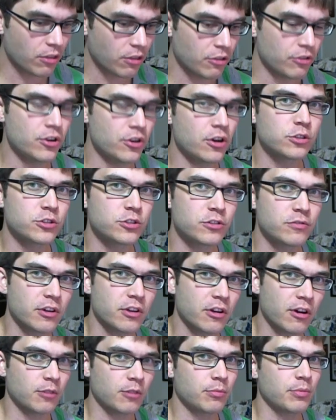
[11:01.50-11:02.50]
the nose of the
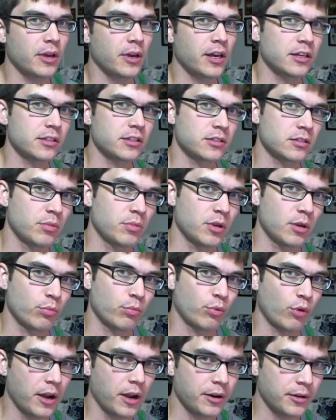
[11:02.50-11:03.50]
Ardbeg is a bit
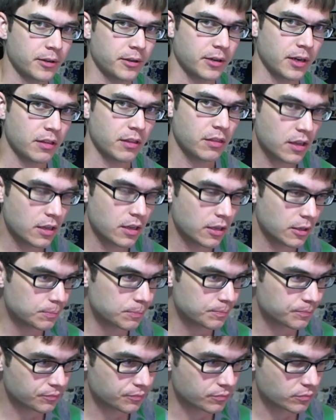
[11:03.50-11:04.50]
brighter, I think,
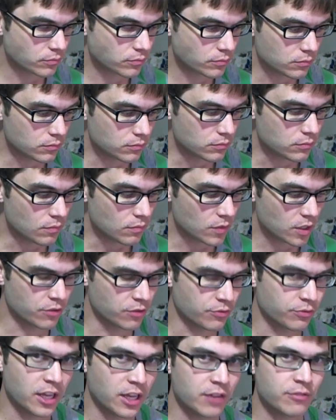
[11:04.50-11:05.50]

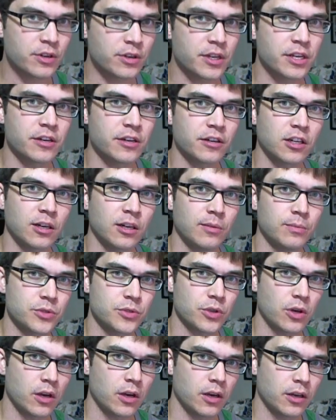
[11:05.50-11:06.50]
the flavor here comes
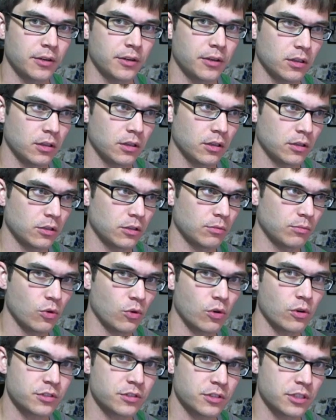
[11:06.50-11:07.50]
on a little
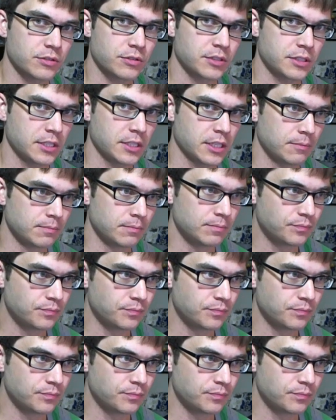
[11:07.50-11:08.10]
more citrusy.